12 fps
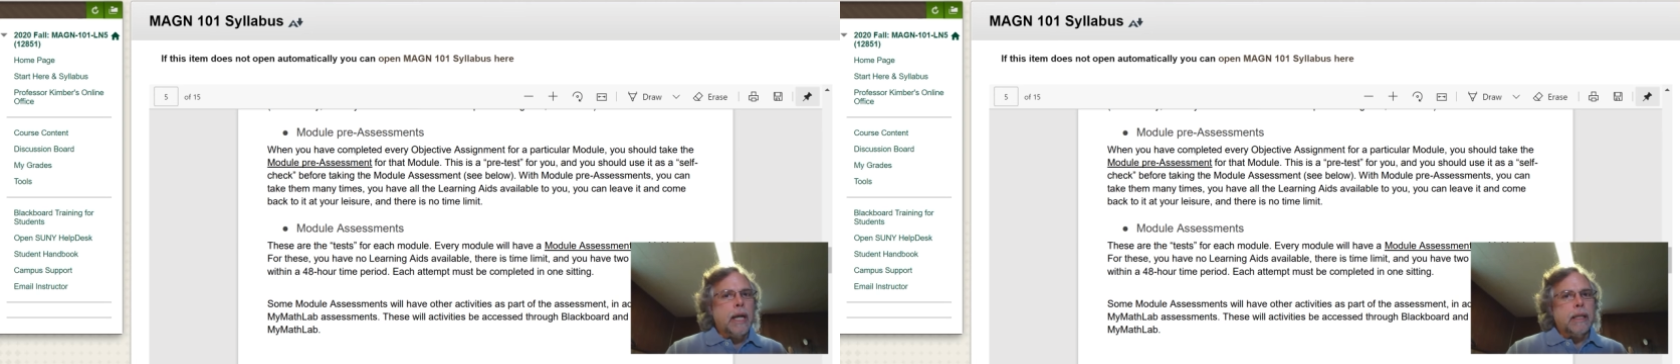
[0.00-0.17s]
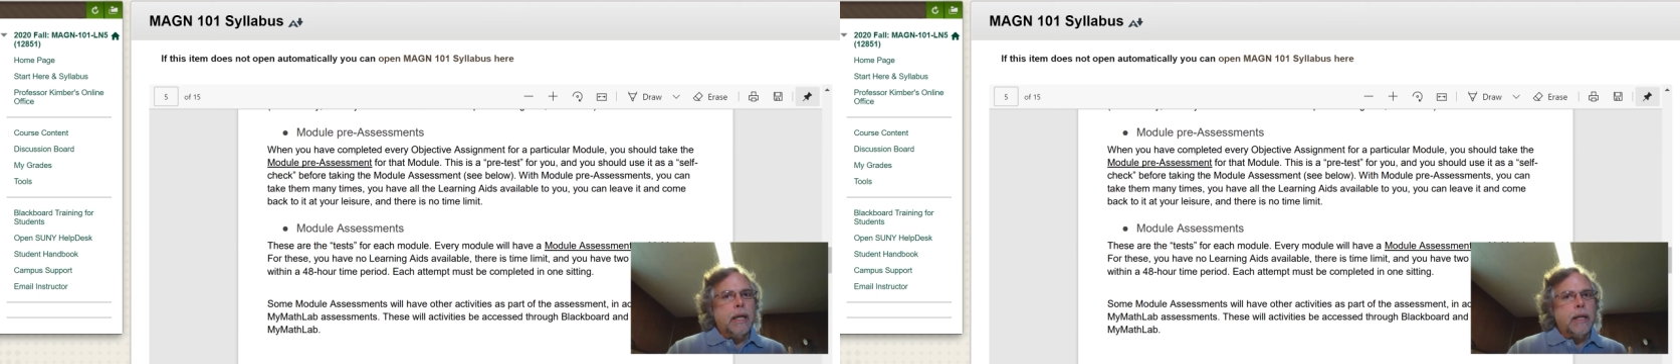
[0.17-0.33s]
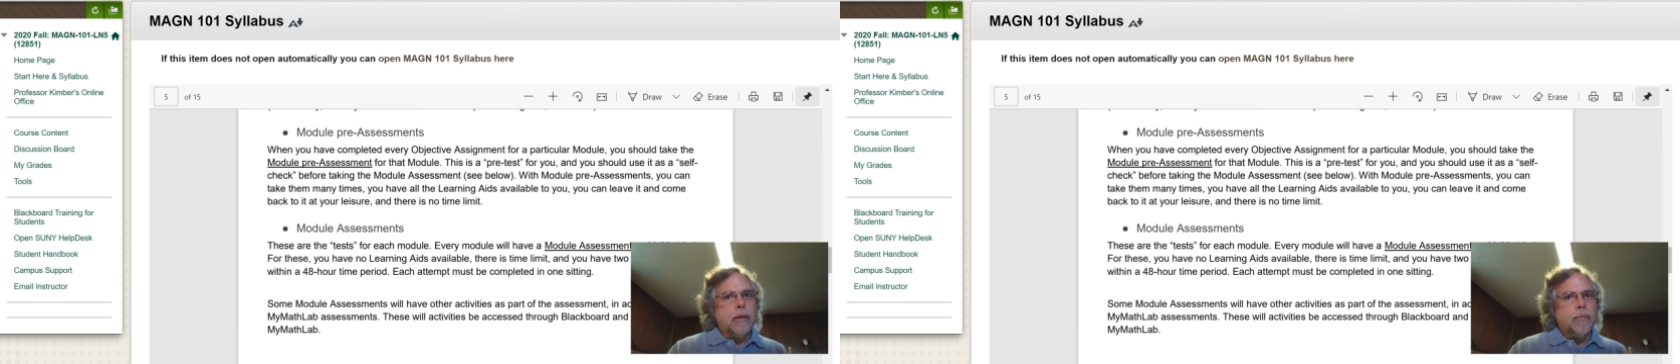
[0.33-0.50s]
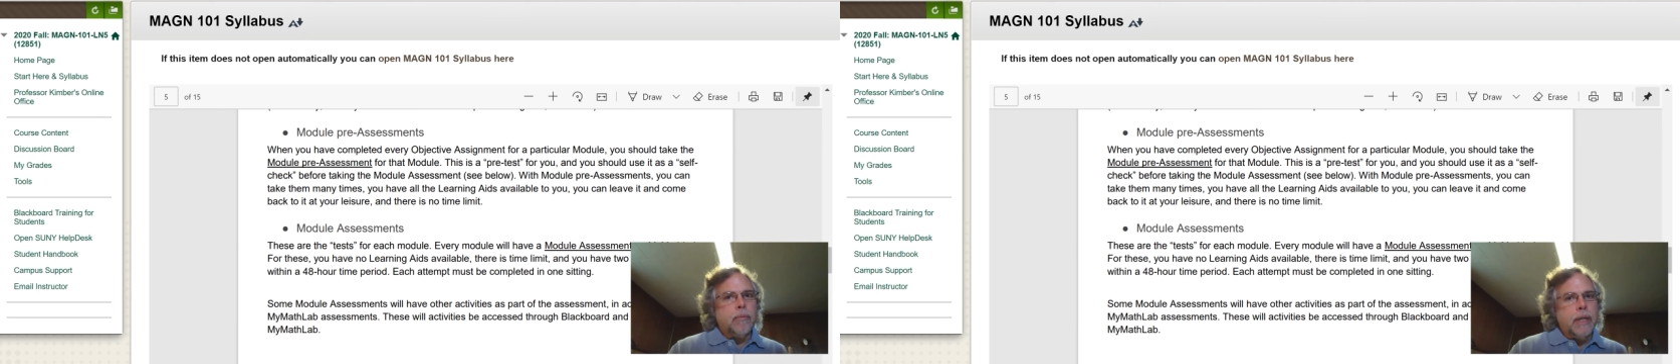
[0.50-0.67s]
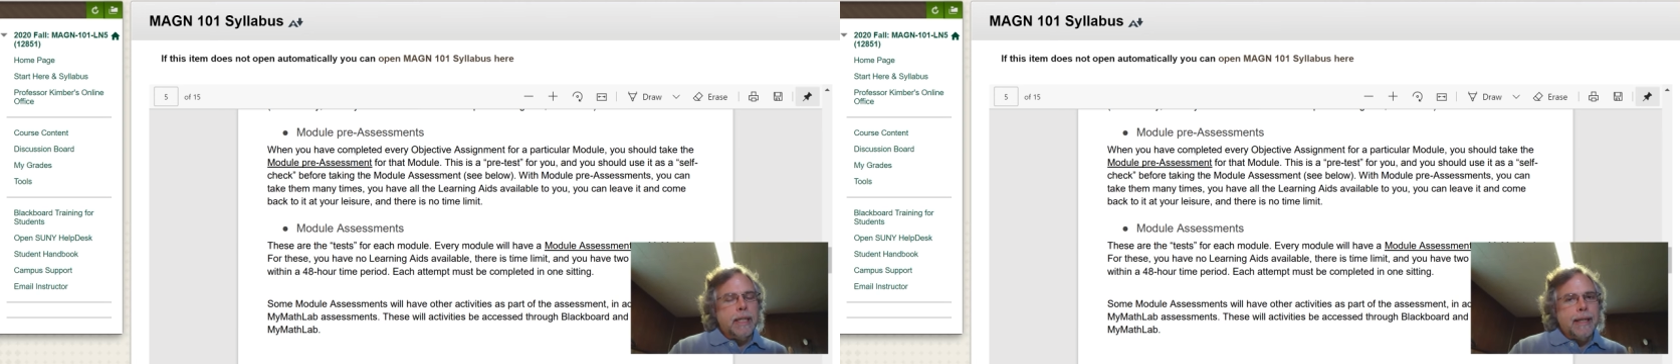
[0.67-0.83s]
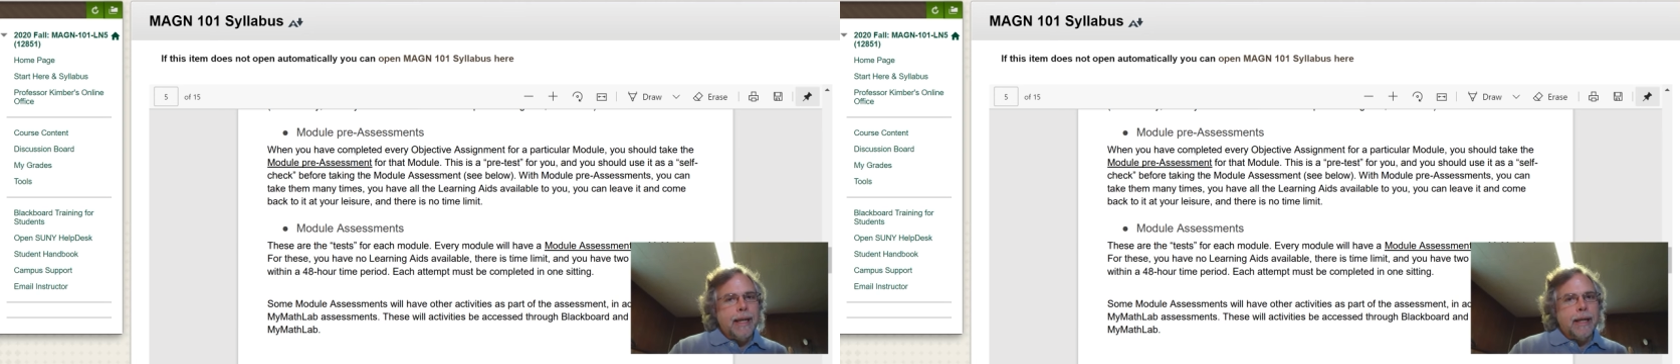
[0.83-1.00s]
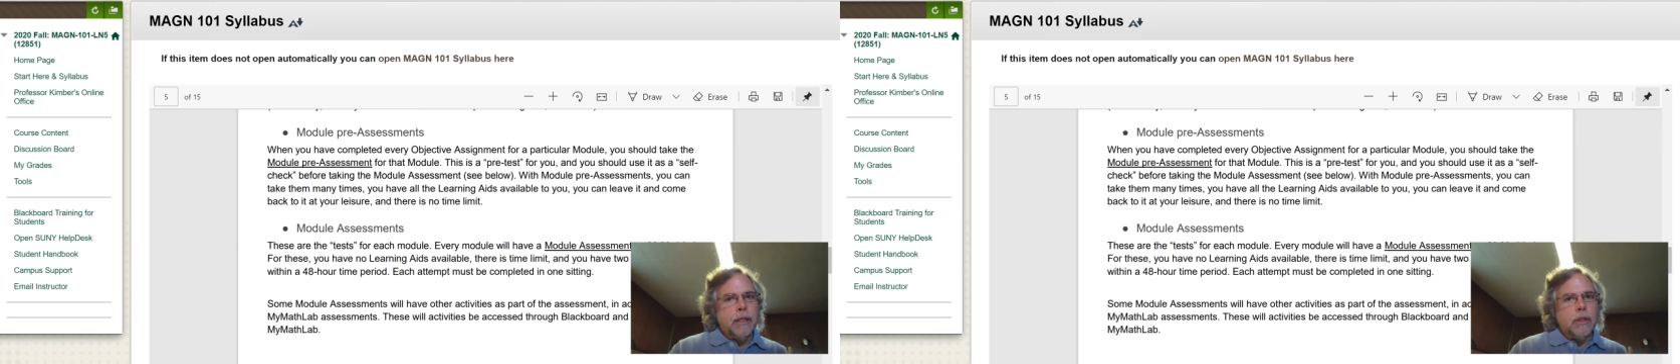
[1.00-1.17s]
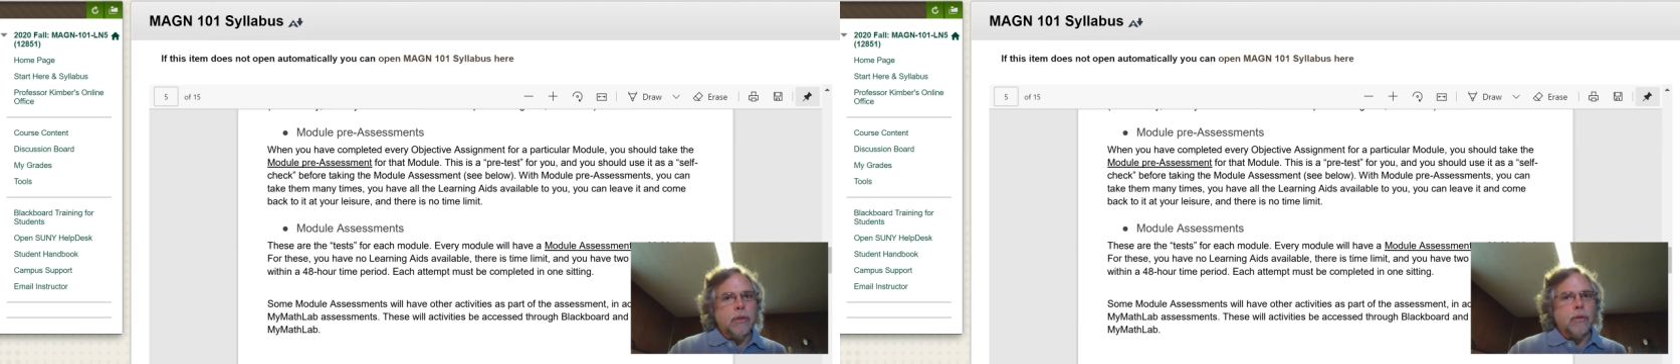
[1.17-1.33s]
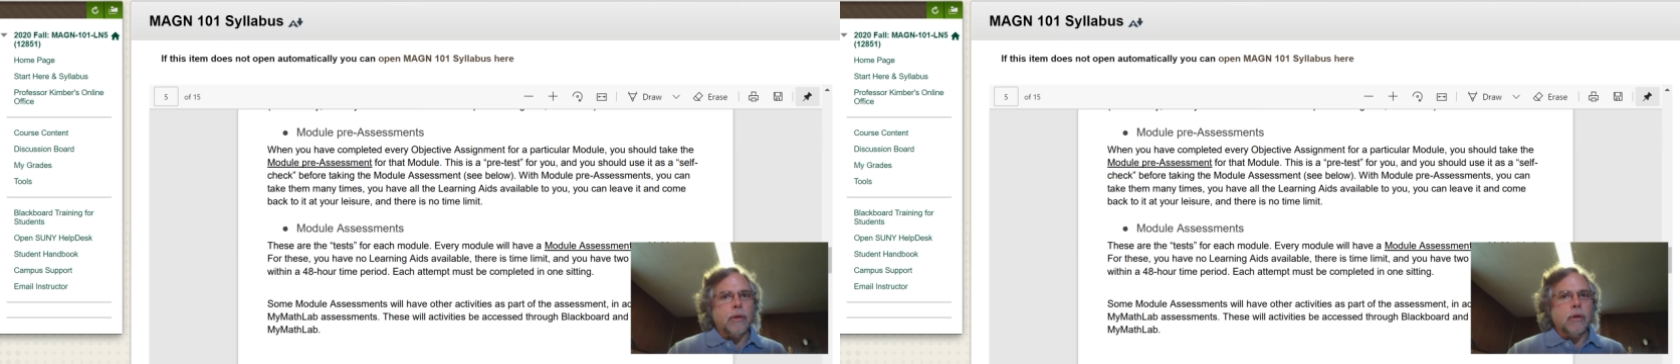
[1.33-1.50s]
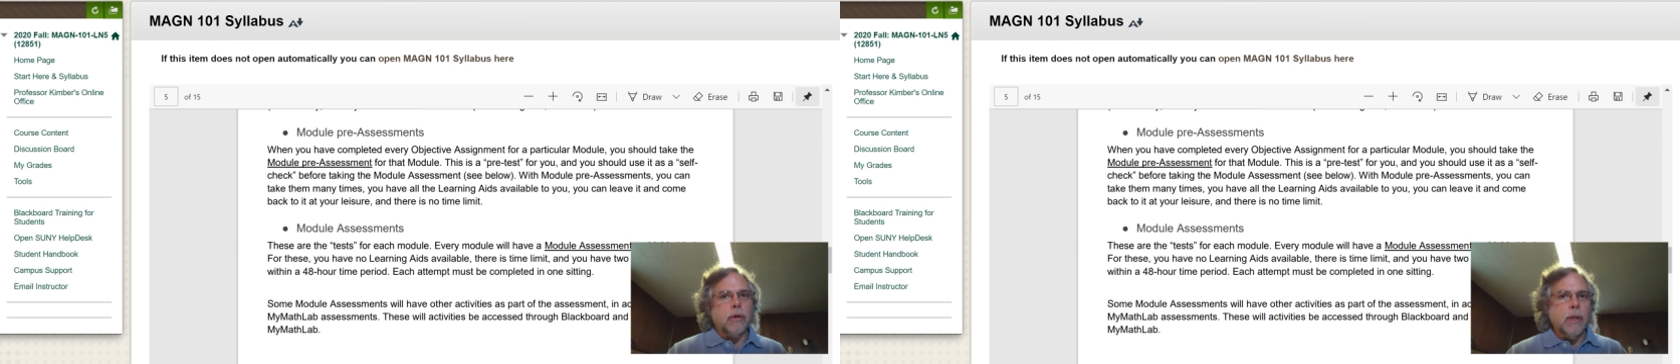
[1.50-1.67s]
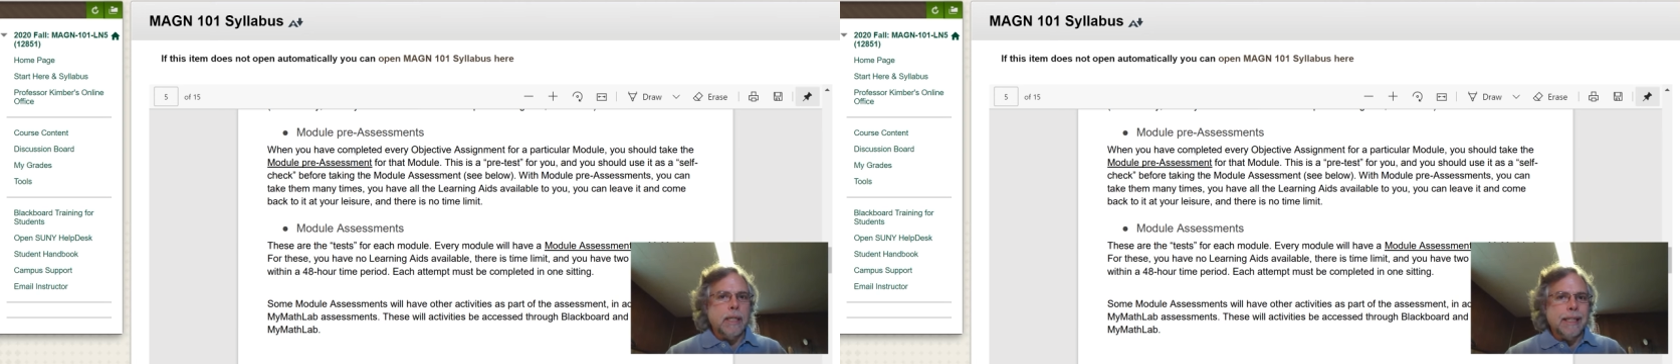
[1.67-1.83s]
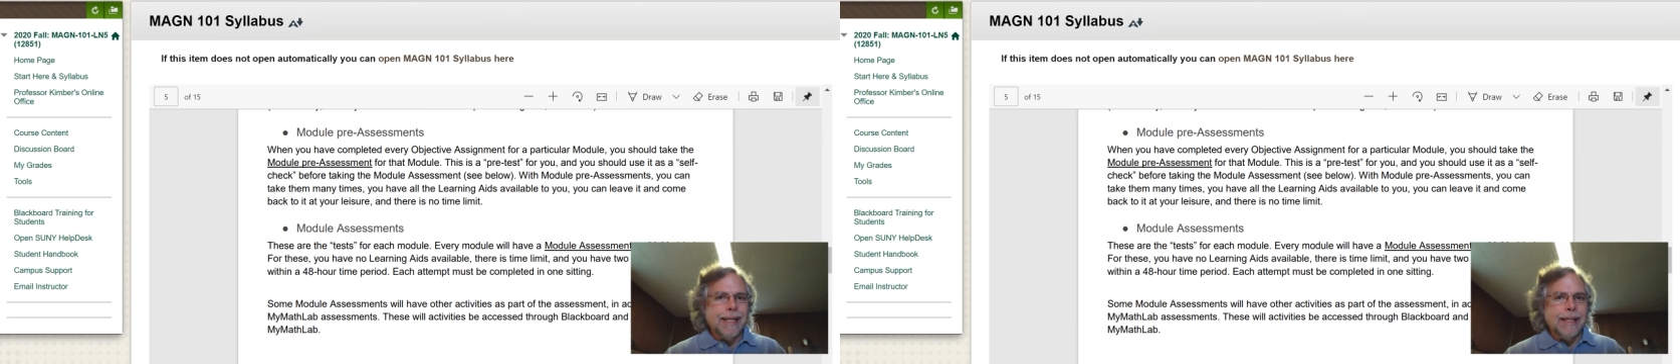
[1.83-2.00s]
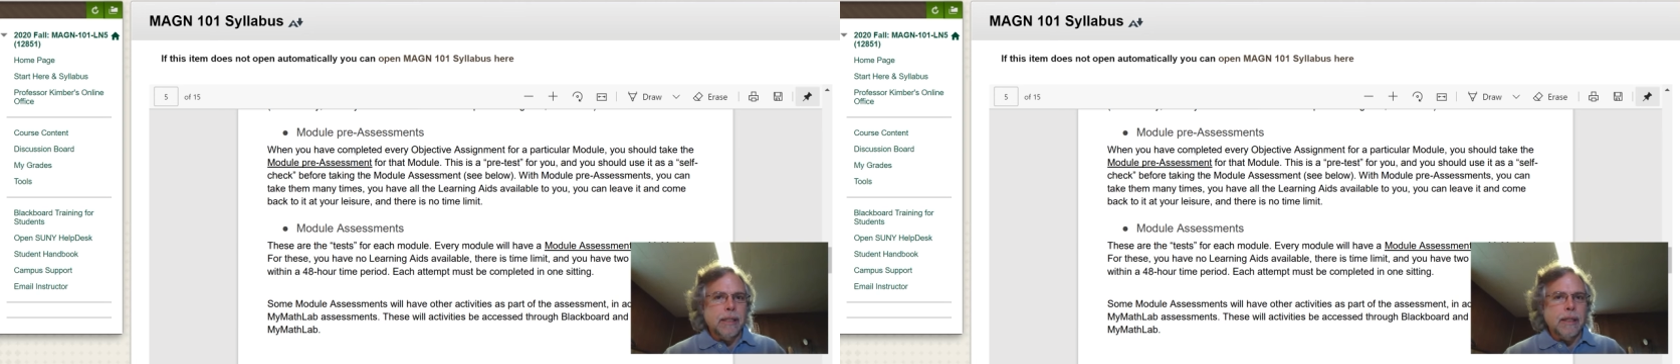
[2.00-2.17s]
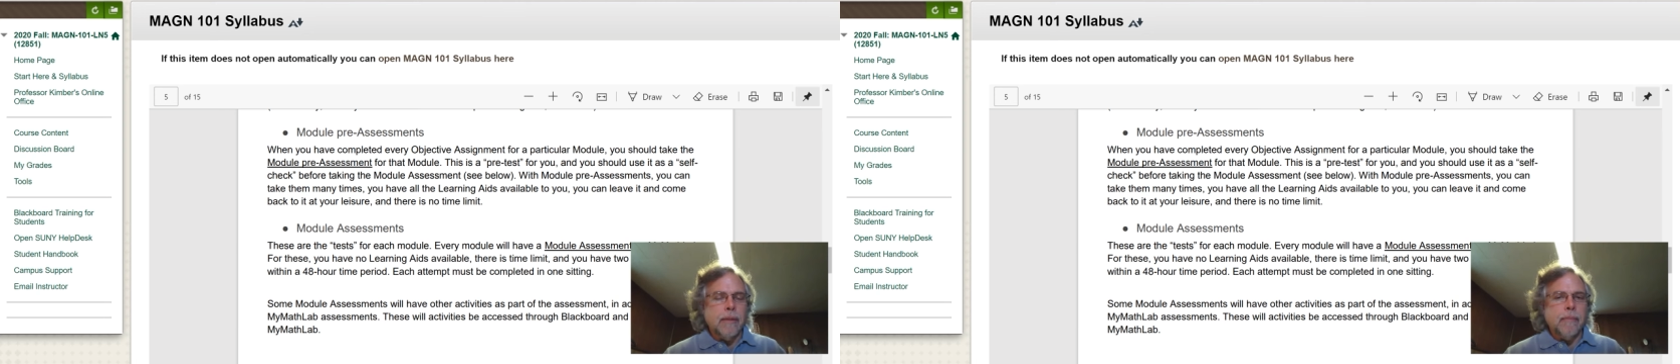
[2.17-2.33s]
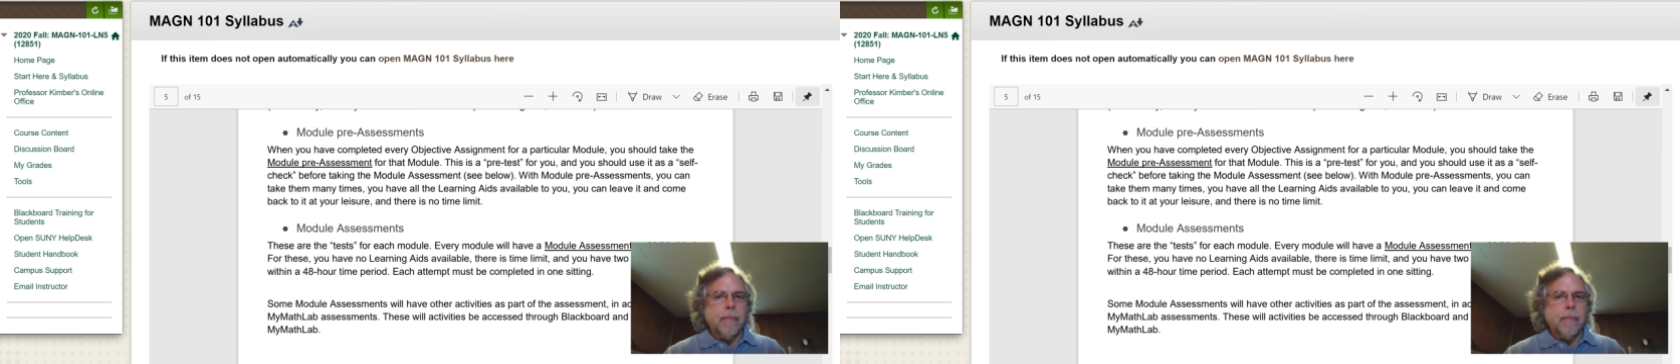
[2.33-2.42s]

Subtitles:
of like pre-tests or quizzes.